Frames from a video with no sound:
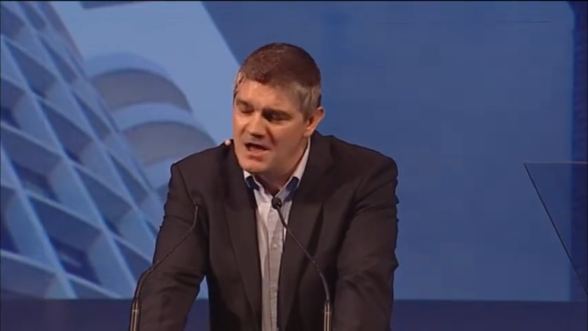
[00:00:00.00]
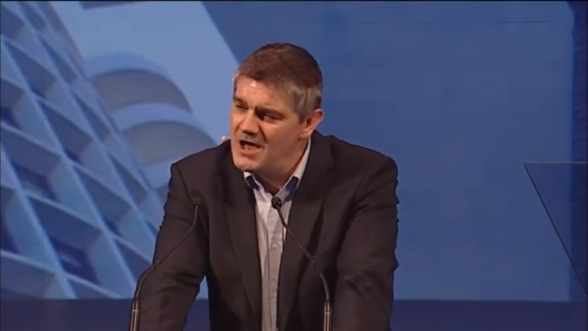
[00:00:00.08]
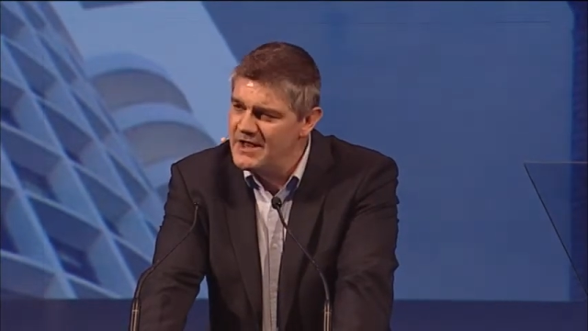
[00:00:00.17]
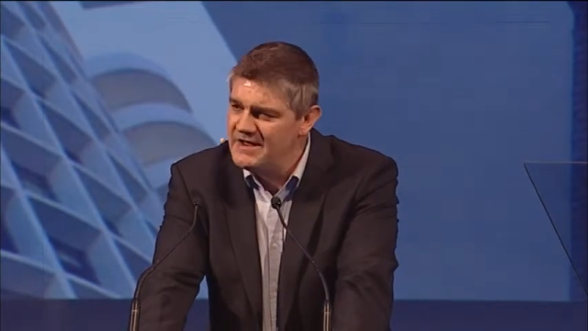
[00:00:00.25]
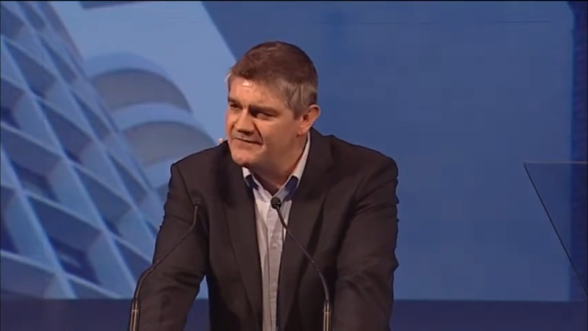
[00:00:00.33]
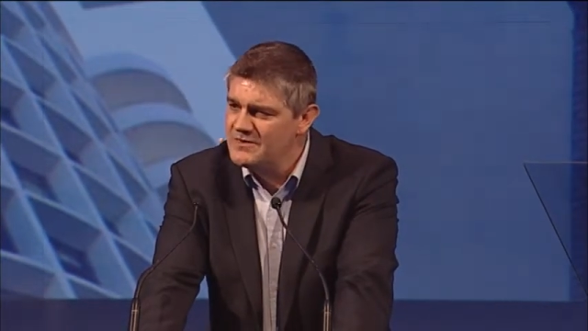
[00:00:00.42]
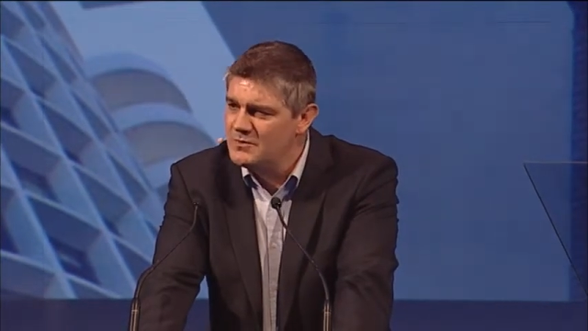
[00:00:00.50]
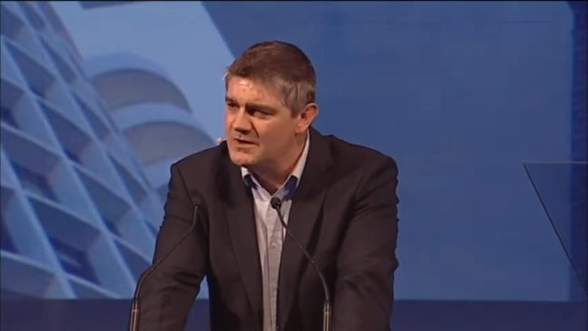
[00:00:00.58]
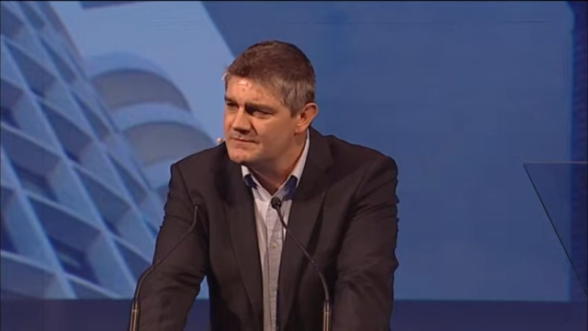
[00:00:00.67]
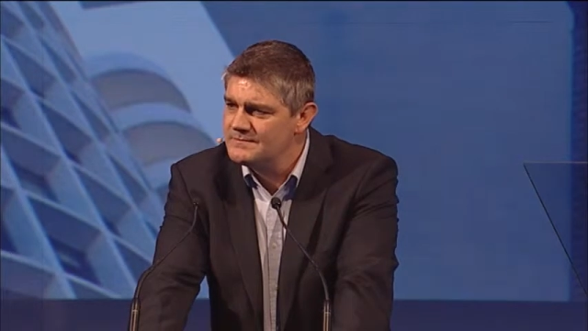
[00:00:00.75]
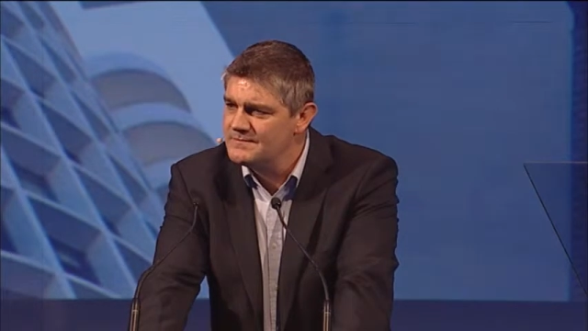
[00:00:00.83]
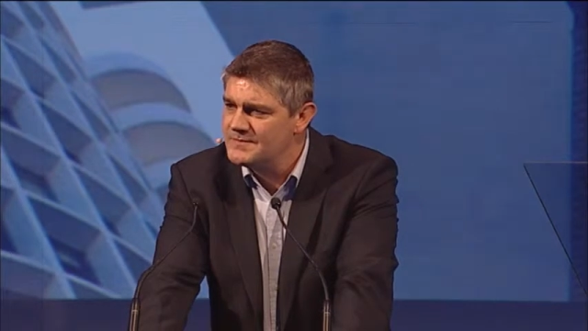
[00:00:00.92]
and everyone
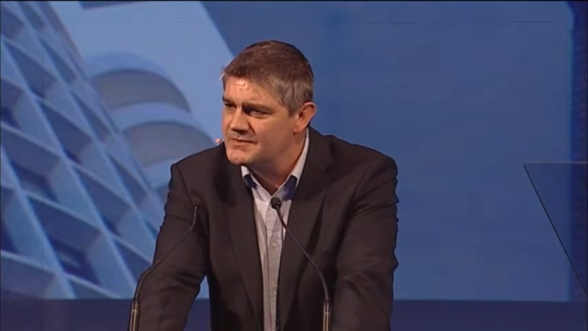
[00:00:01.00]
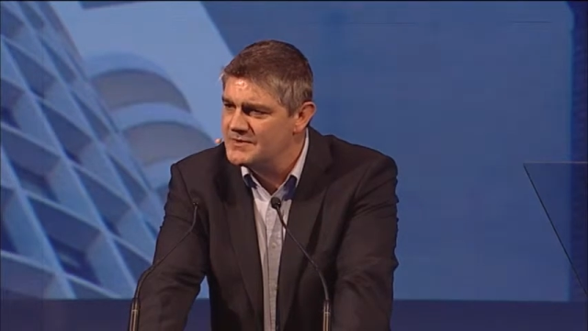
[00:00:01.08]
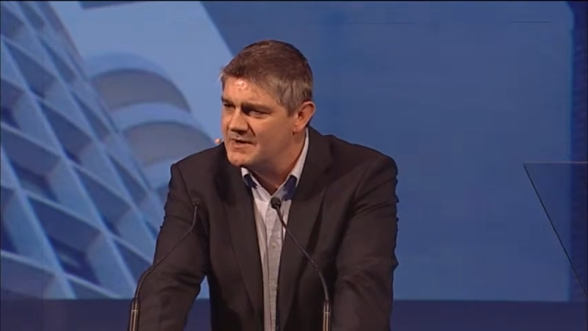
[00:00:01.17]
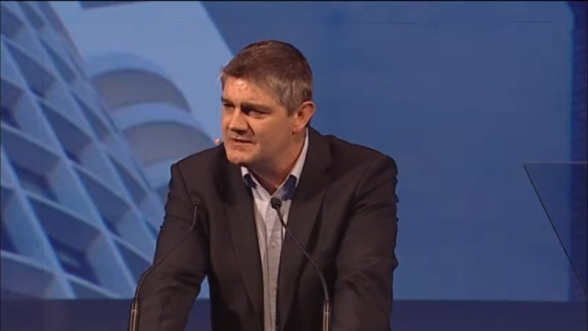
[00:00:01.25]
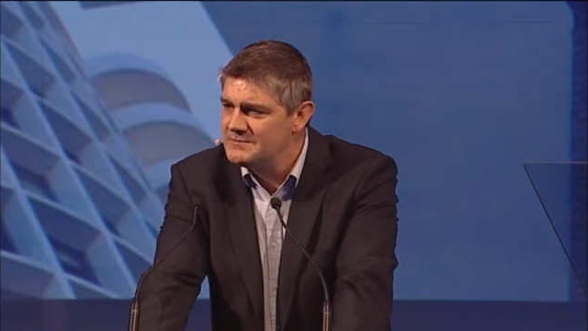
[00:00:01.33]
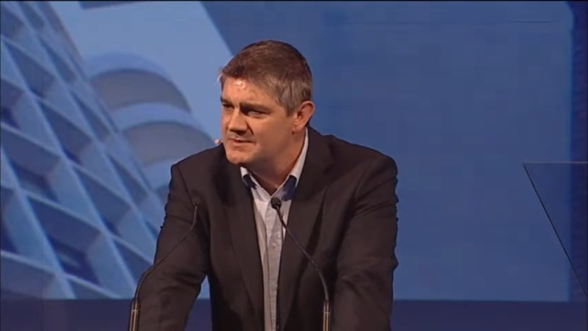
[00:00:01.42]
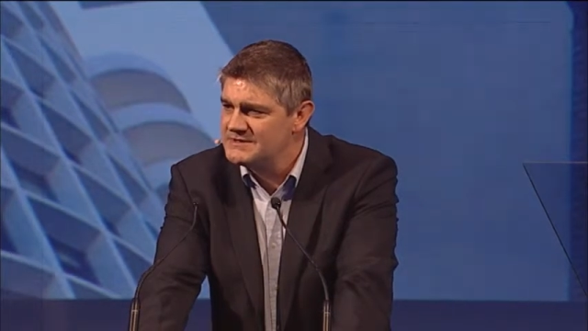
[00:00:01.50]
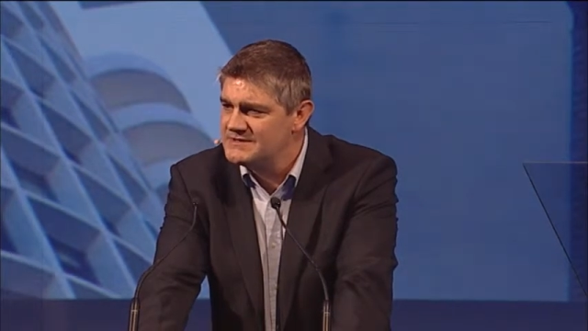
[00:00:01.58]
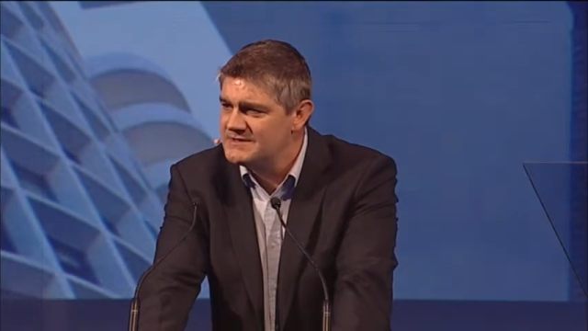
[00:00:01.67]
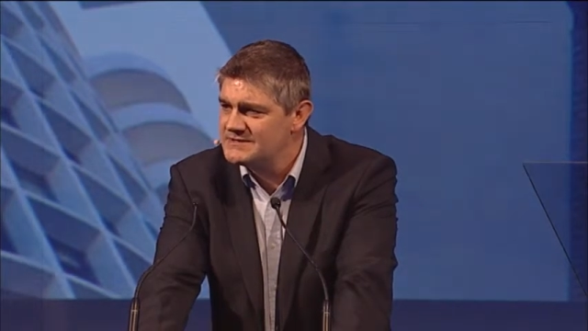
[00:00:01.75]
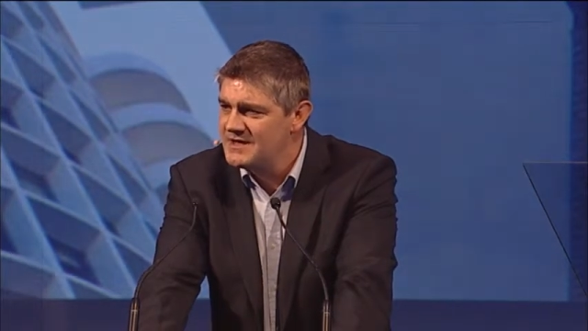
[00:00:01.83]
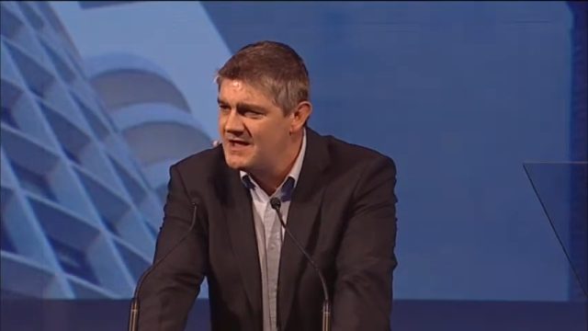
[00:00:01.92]
throughout the
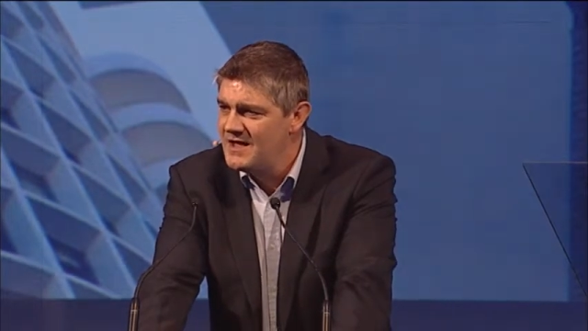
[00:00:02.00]
business